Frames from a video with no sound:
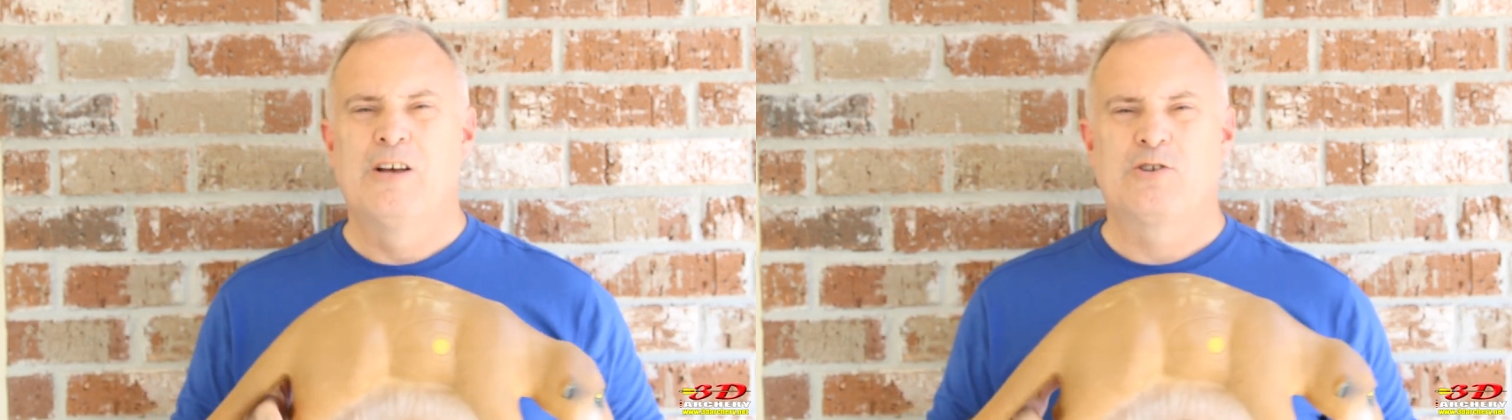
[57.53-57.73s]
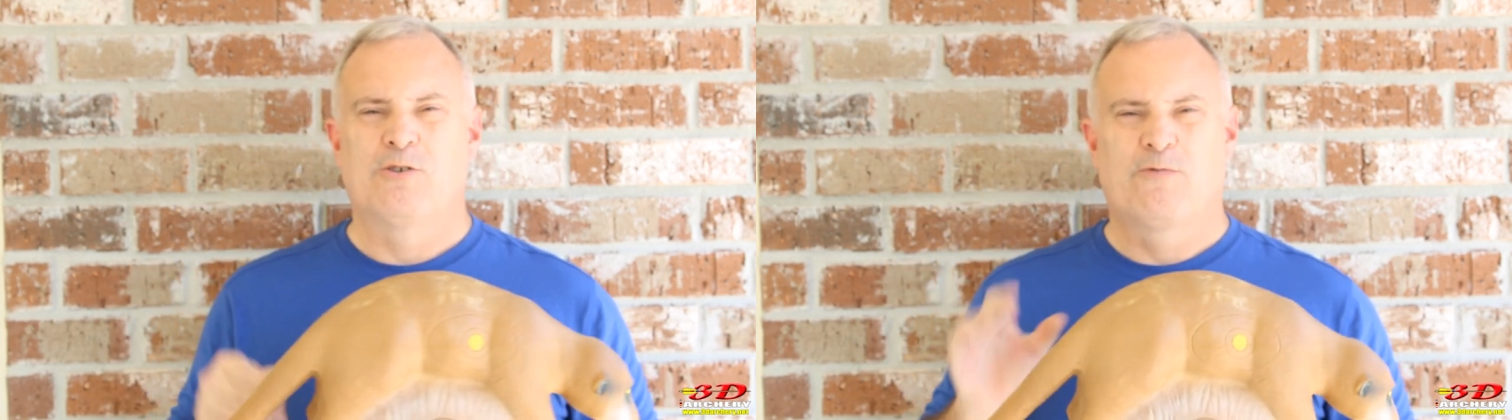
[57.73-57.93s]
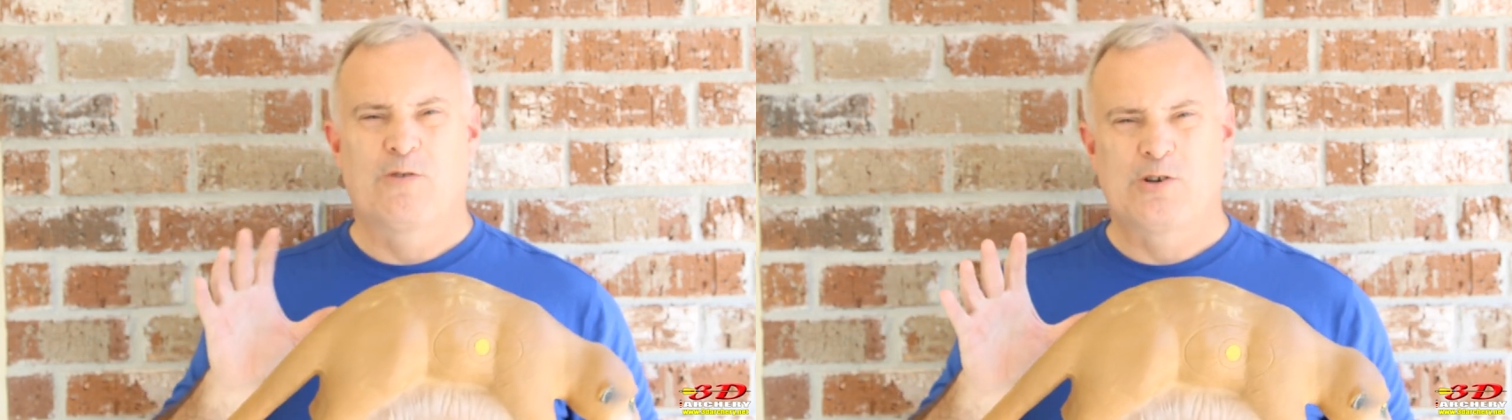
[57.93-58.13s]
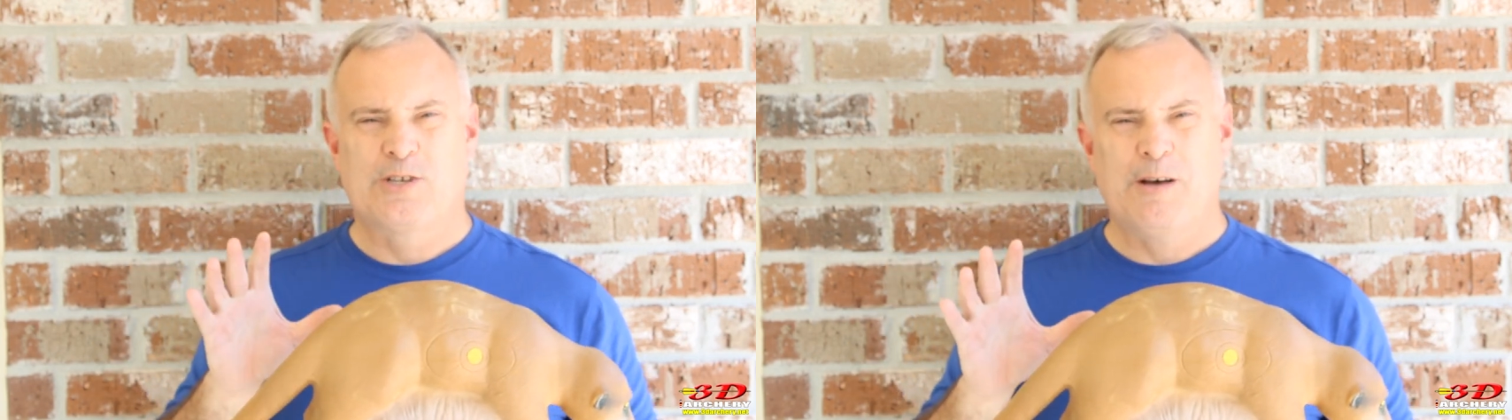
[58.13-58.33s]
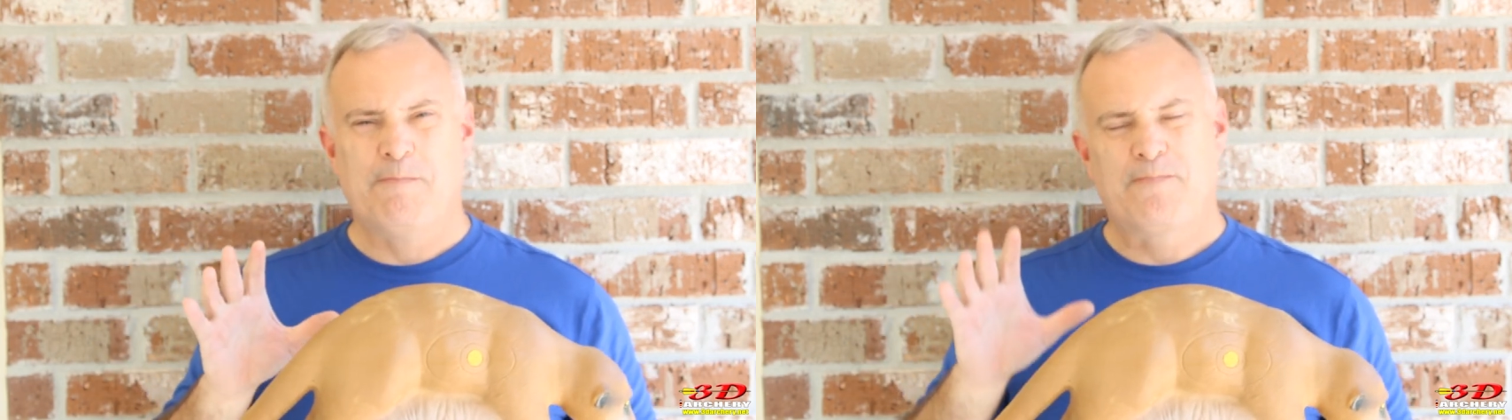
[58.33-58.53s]
So
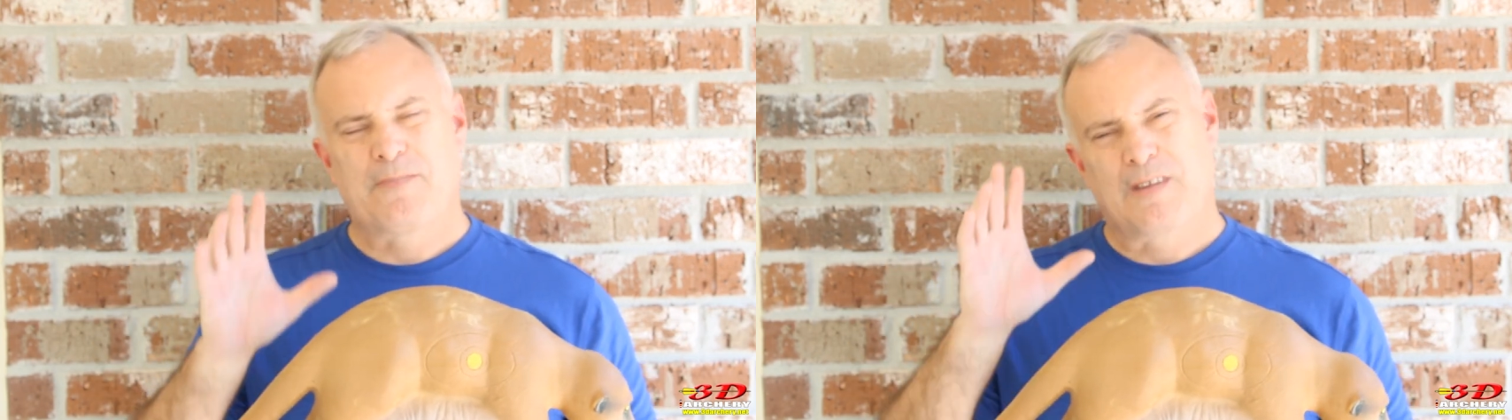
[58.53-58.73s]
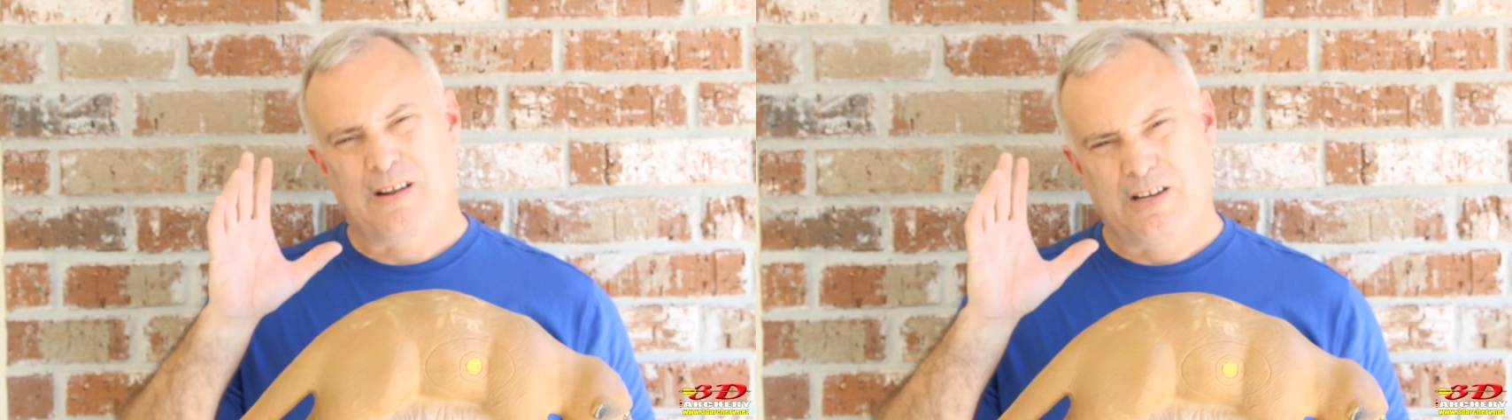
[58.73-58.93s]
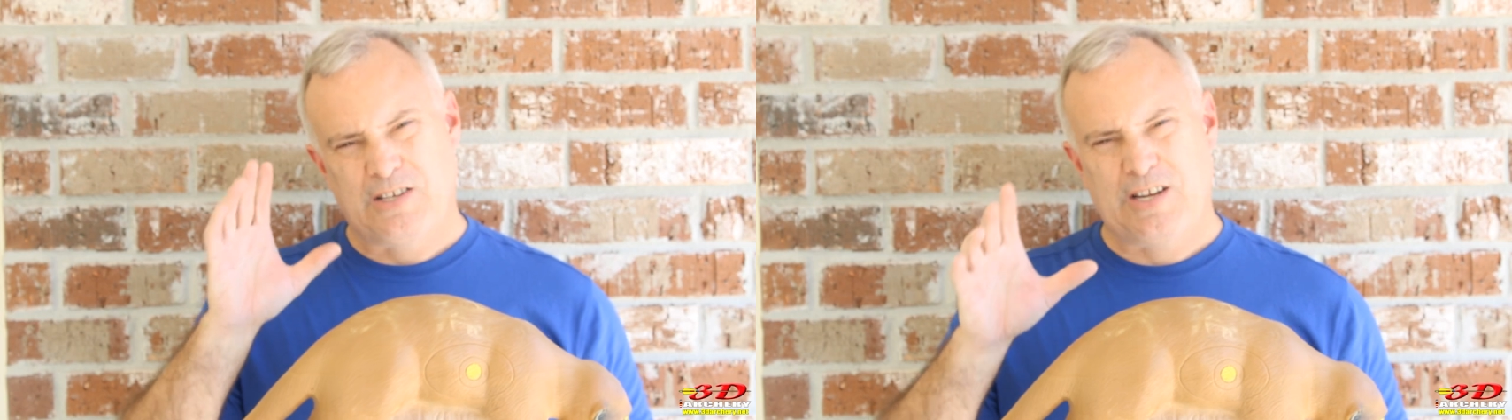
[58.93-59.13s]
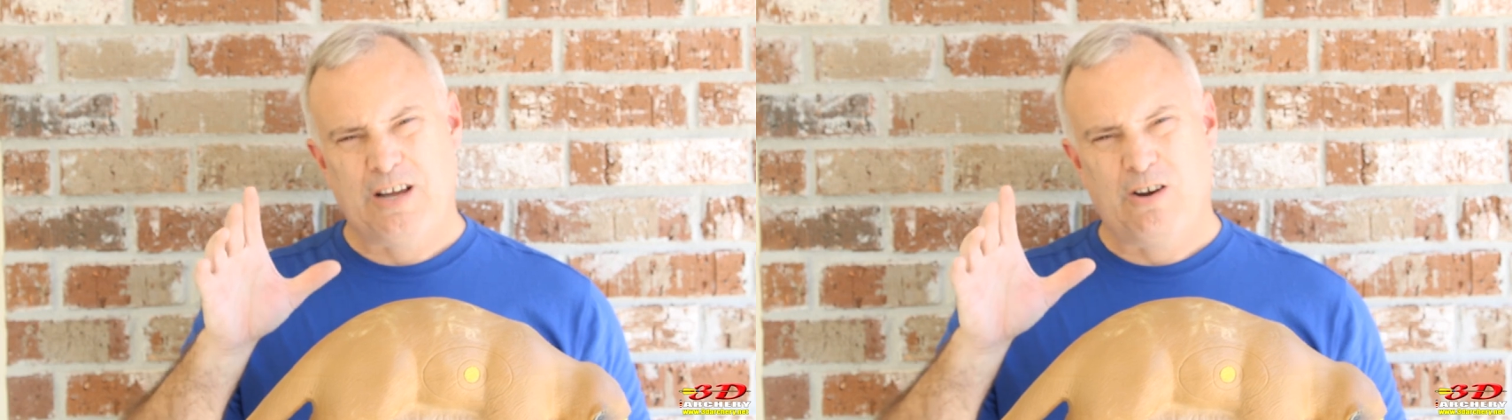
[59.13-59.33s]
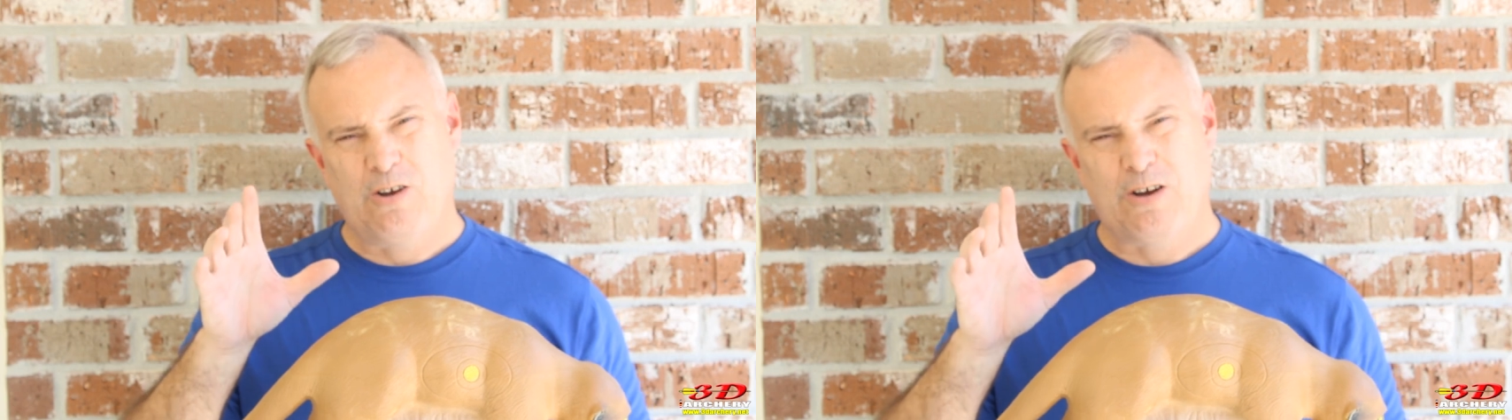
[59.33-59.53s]
first up, let's
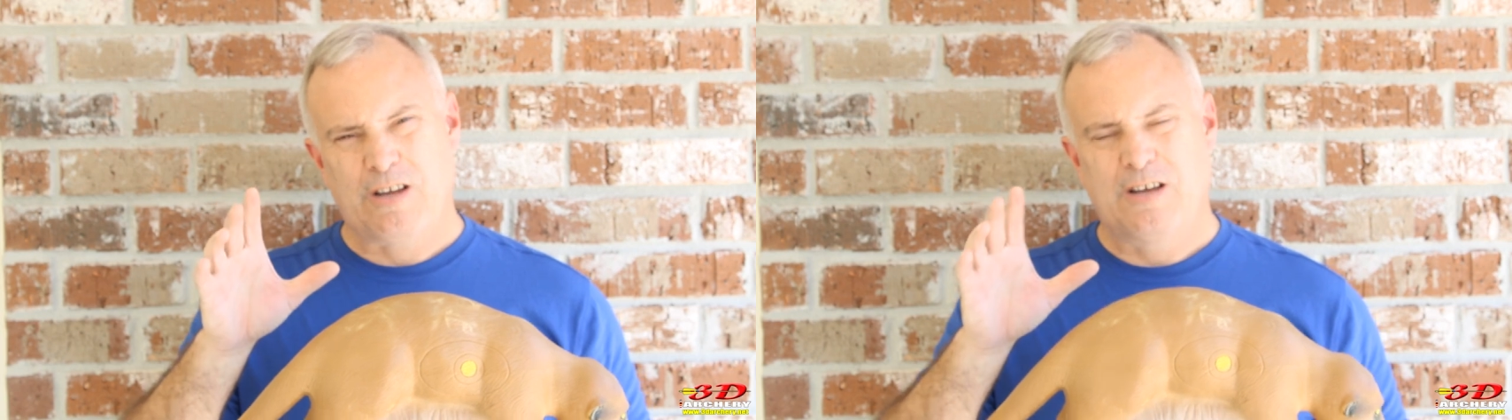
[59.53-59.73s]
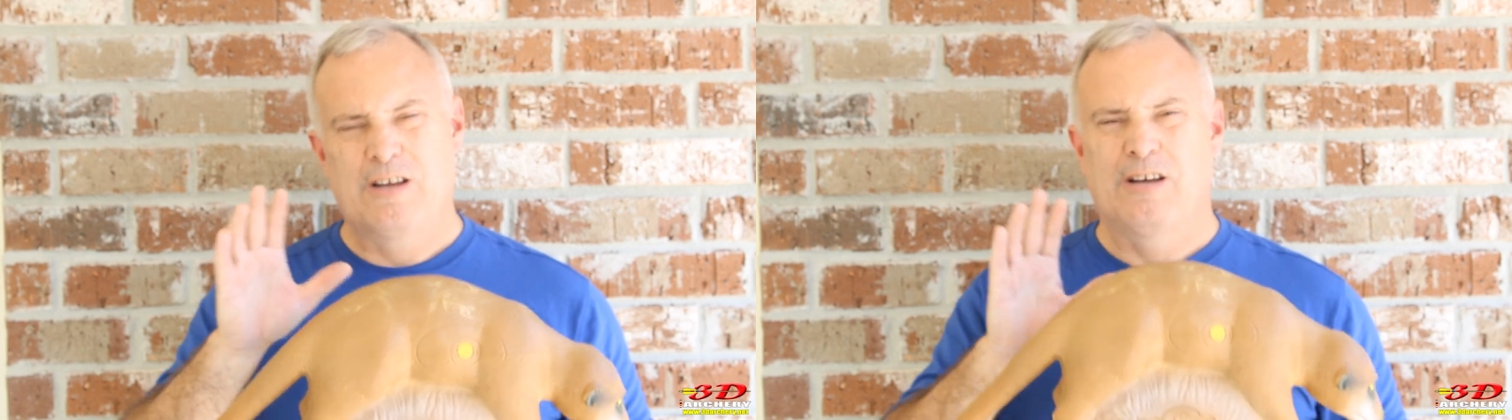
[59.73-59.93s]
take a look